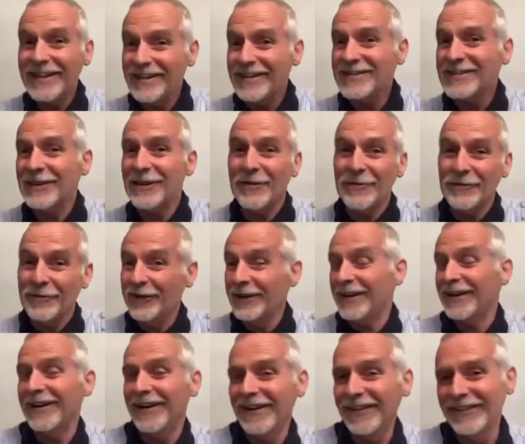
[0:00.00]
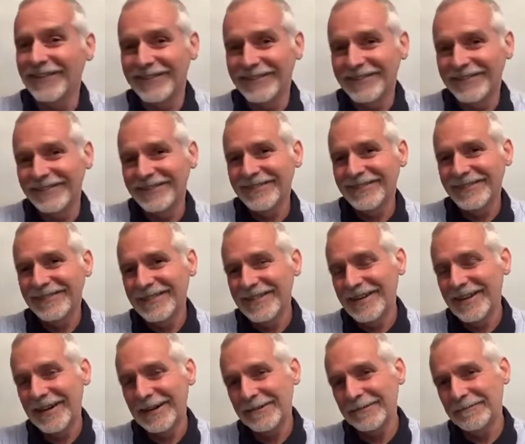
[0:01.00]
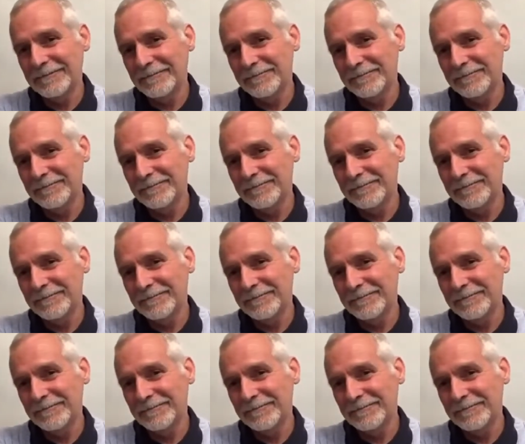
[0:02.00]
yourself you can't. Yeah.